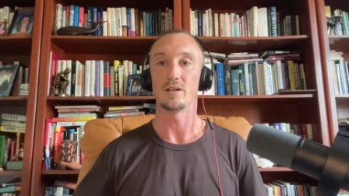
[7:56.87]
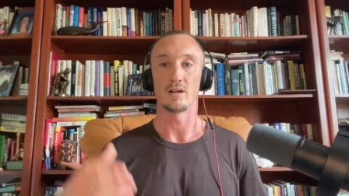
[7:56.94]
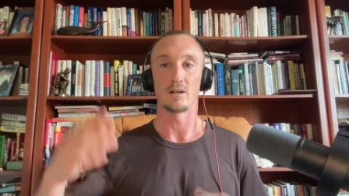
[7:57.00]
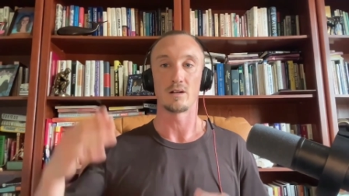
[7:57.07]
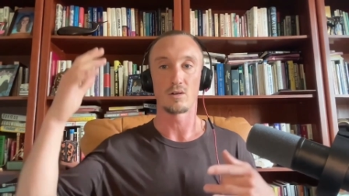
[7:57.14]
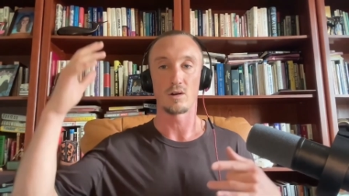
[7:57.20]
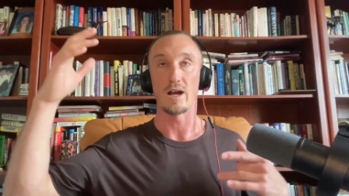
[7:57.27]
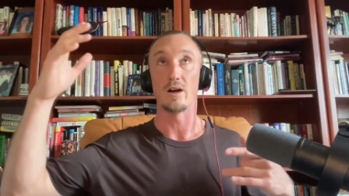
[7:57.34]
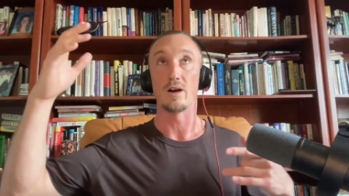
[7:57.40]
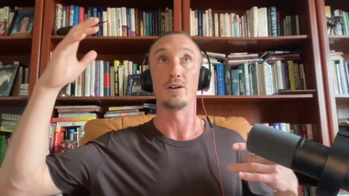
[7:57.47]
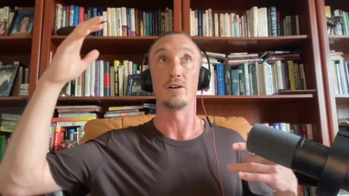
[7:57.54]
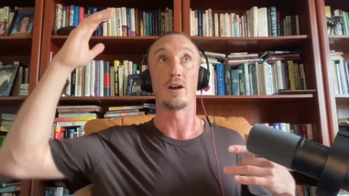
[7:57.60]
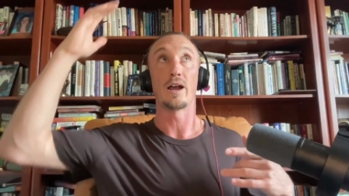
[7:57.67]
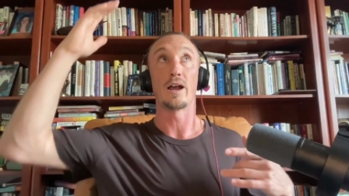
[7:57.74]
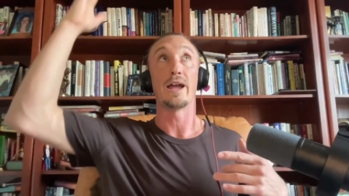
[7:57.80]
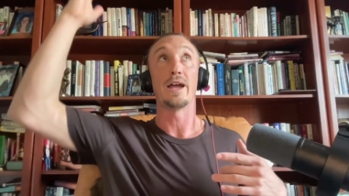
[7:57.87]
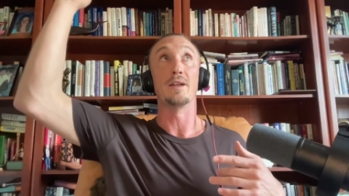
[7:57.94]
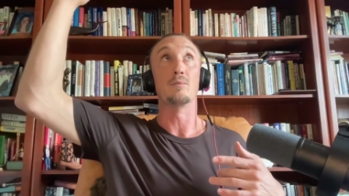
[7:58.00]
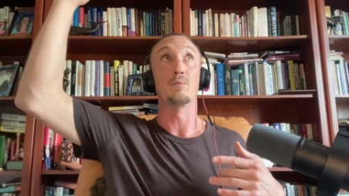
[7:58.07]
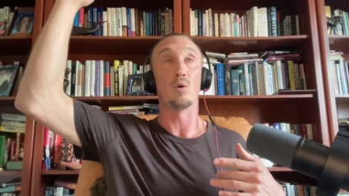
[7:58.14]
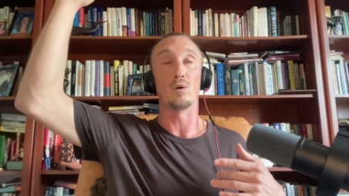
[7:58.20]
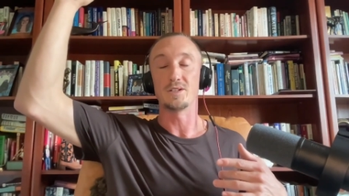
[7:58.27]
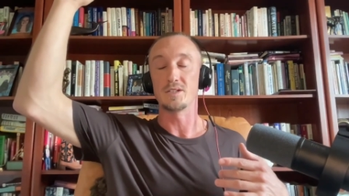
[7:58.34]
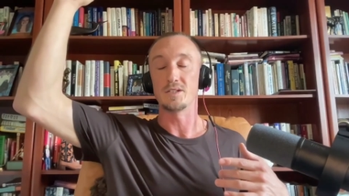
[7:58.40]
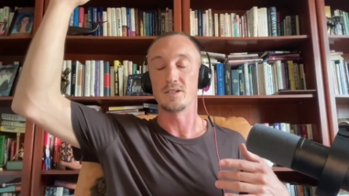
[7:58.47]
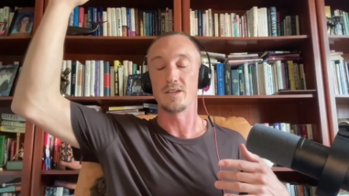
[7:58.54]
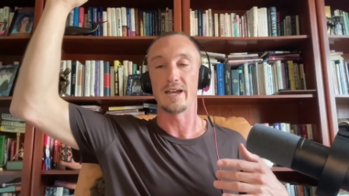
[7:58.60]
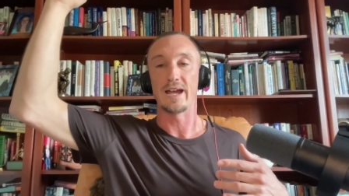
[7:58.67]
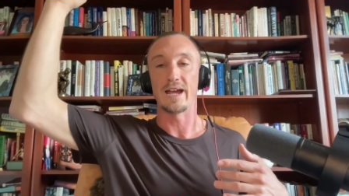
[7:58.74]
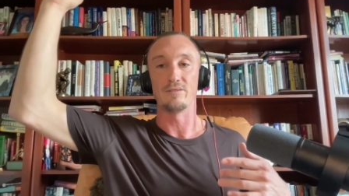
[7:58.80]
our crown and our head pointed
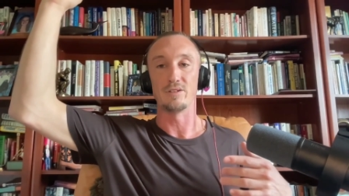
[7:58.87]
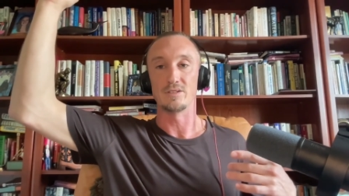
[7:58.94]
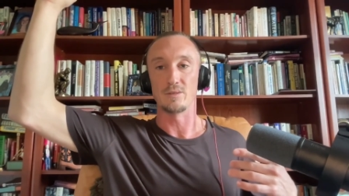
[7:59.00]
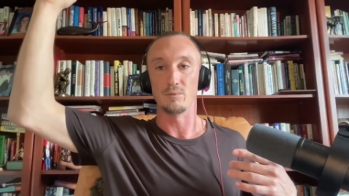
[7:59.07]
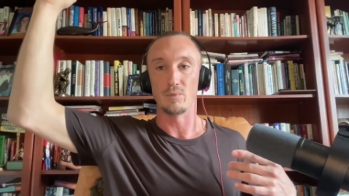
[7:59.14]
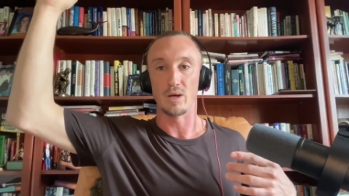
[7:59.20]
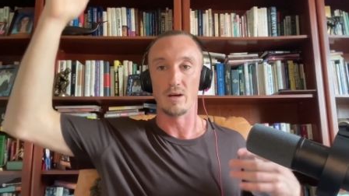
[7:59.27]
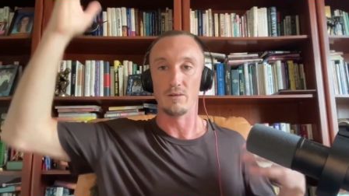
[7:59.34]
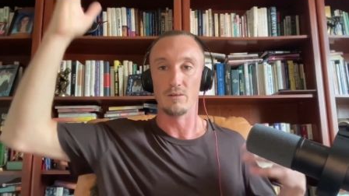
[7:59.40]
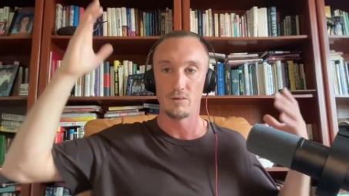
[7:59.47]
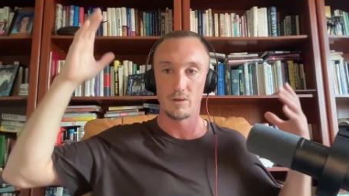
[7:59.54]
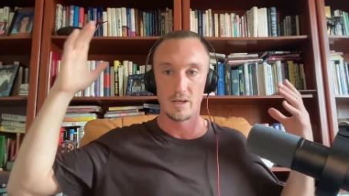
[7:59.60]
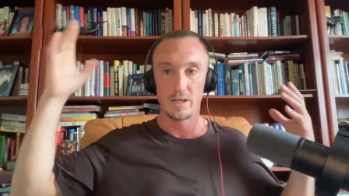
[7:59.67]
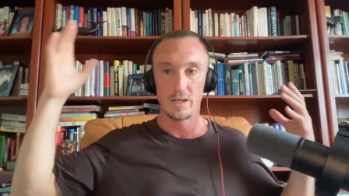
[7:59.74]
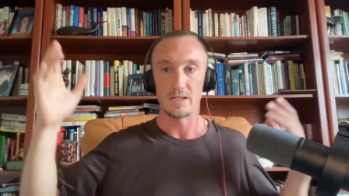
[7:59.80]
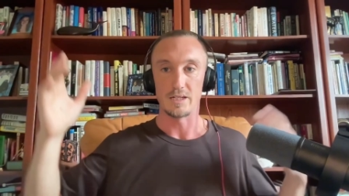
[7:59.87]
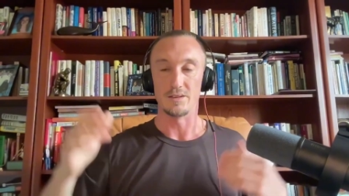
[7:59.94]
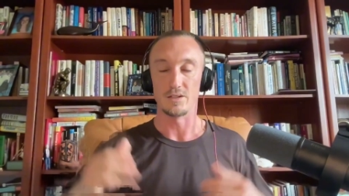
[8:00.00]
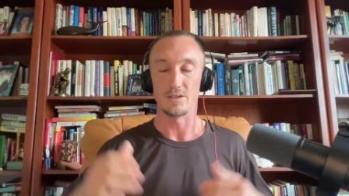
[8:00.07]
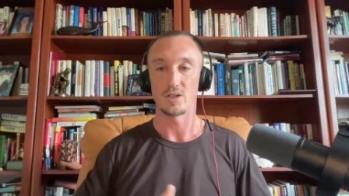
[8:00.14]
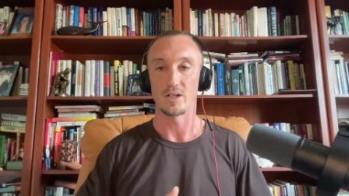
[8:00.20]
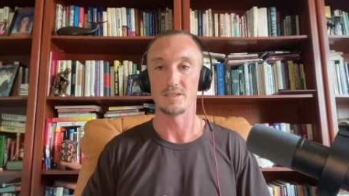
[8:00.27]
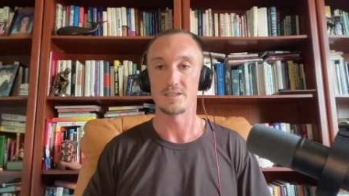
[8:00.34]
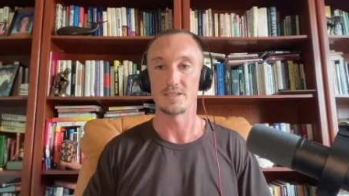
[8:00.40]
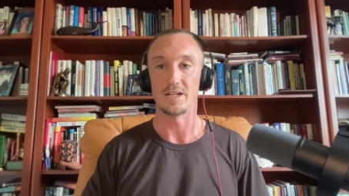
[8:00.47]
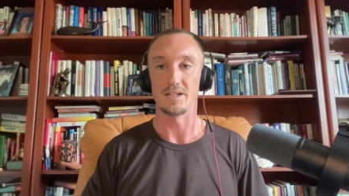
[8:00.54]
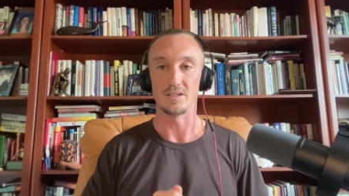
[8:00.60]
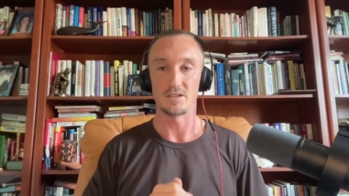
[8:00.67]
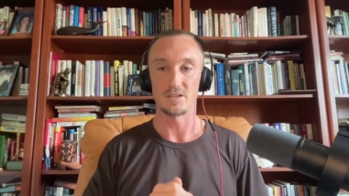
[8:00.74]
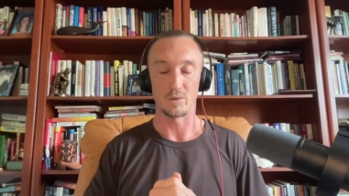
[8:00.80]
to the heavens above in the
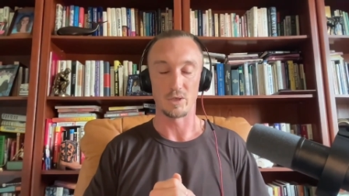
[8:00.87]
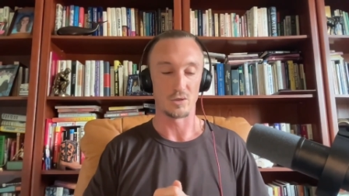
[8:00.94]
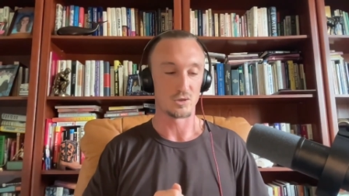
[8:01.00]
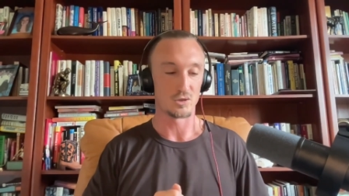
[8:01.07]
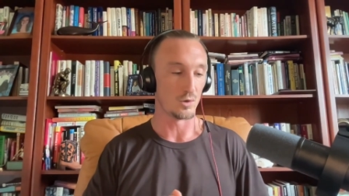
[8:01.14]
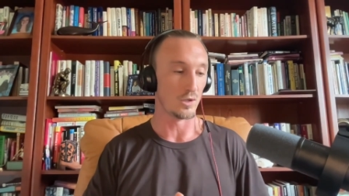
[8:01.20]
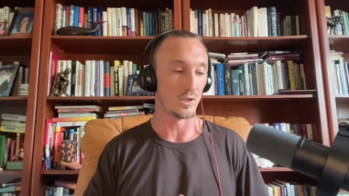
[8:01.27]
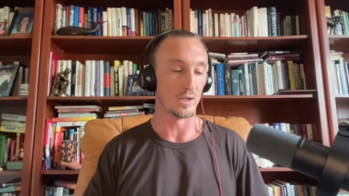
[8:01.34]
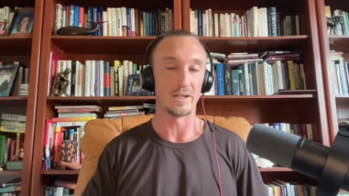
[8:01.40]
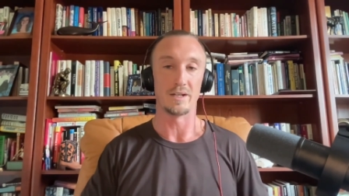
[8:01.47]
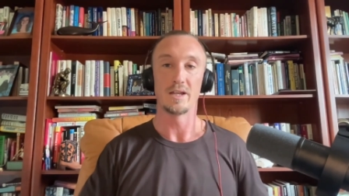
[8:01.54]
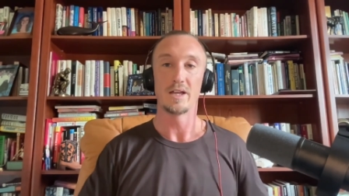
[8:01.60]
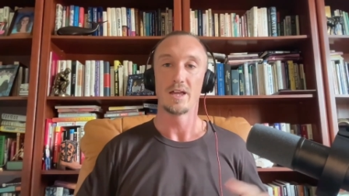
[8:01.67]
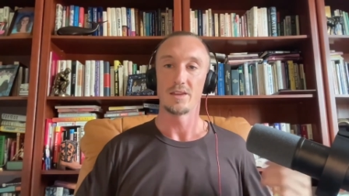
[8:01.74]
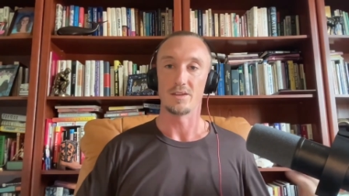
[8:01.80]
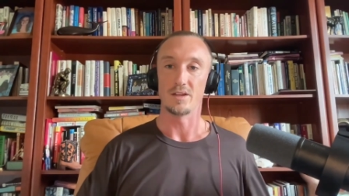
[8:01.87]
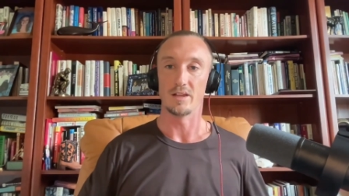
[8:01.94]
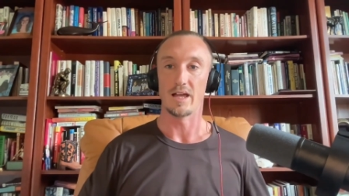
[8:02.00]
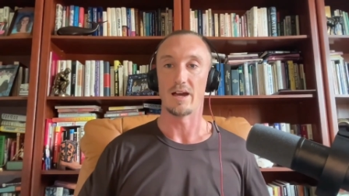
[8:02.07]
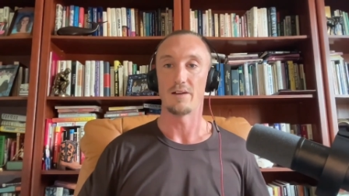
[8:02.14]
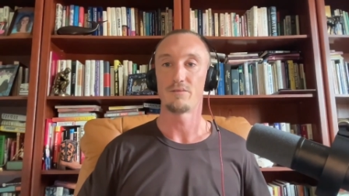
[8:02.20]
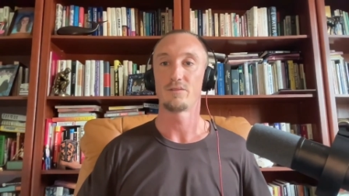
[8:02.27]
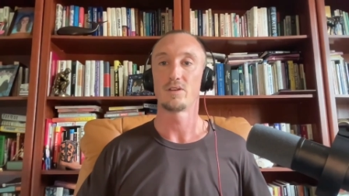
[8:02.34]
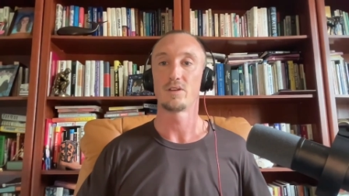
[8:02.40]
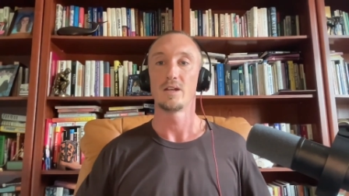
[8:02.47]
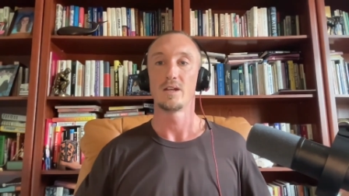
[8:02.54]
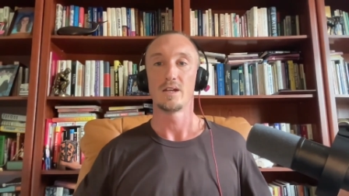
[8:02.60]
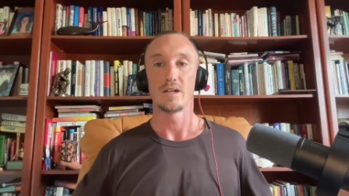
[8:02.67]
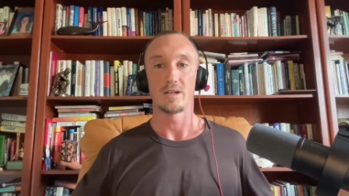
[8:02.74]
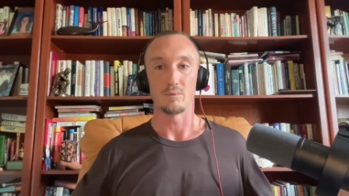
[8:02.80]
transcendent spiritual, and the left
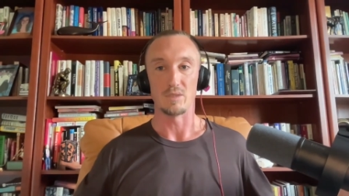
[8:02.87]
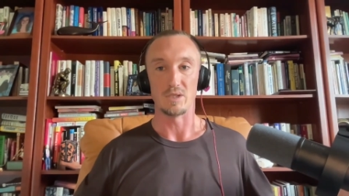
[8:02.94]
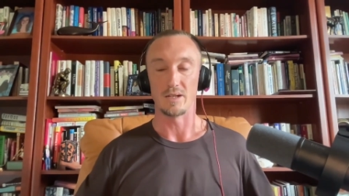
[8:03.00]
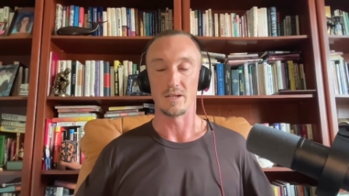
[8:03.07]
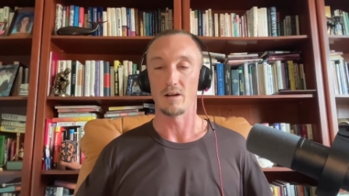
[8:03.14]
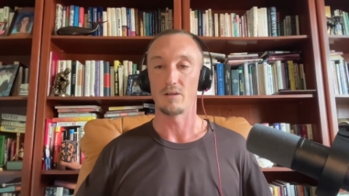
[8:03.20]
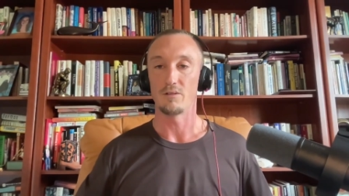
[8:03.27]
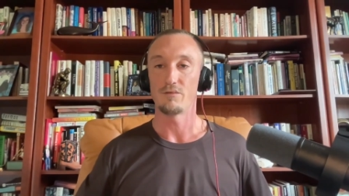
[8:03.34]
being our